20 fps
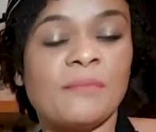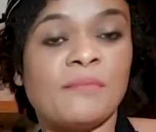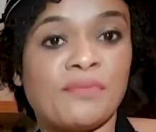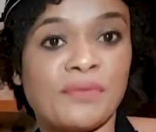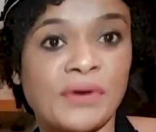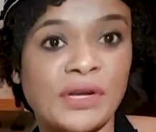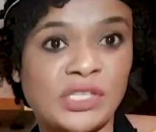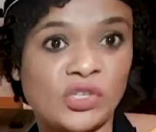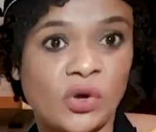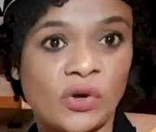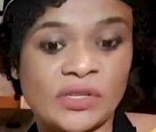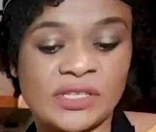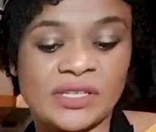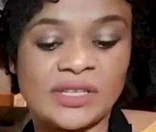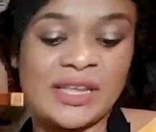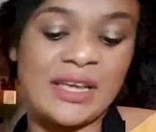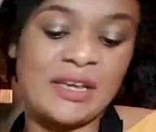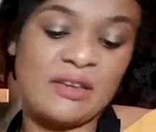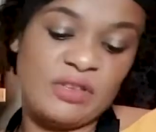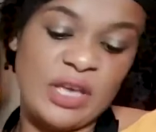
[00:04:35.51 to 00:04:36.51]
Pre-soaked
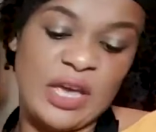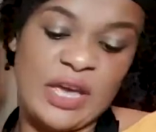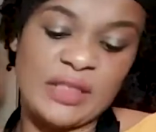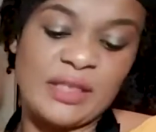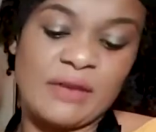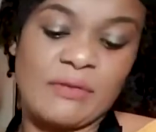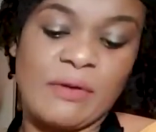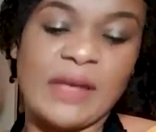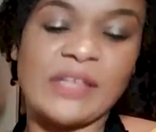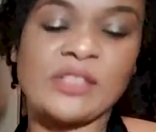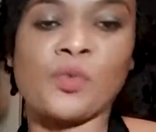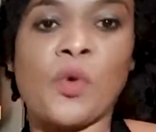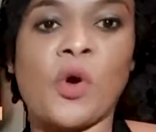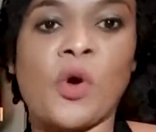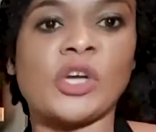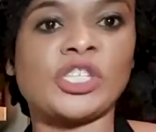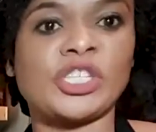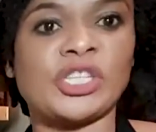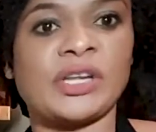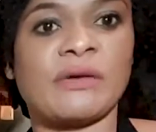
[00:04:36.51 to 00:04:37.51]
the rice.
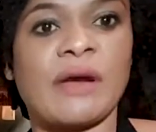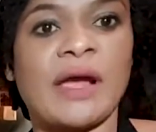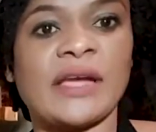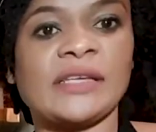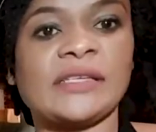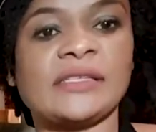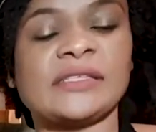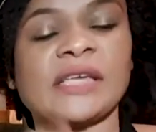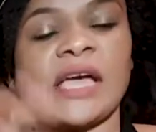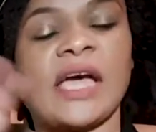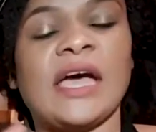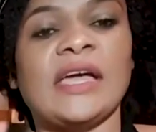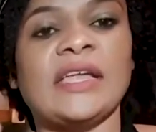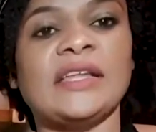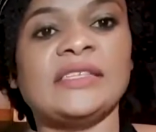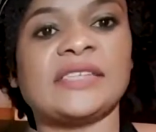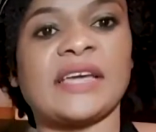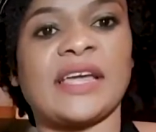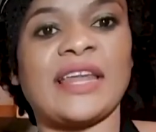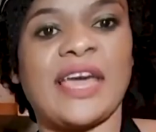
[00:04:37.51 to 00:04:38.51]
Washed the rice,
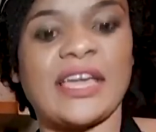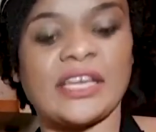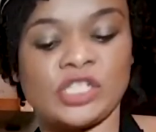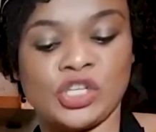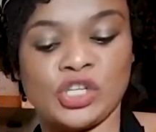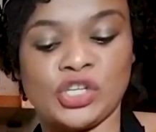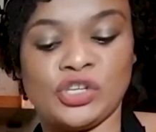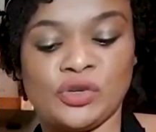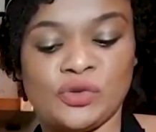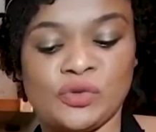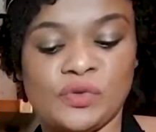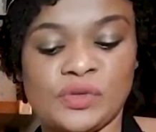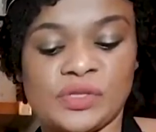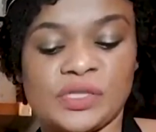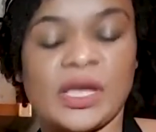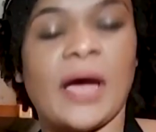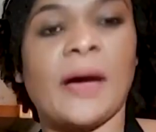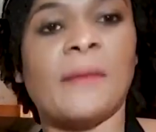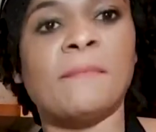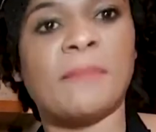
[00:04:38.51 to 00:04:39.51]
and I like to
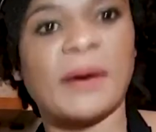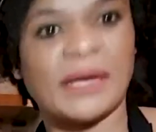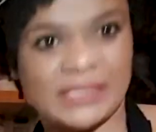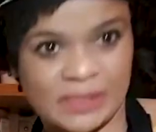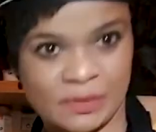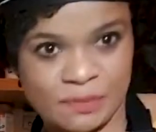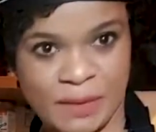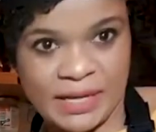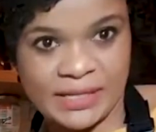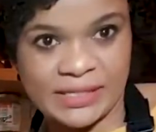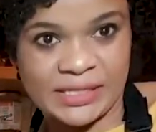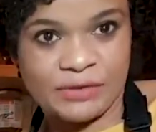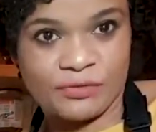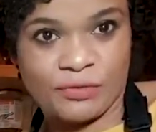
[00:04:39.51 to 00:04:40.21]
use a basmati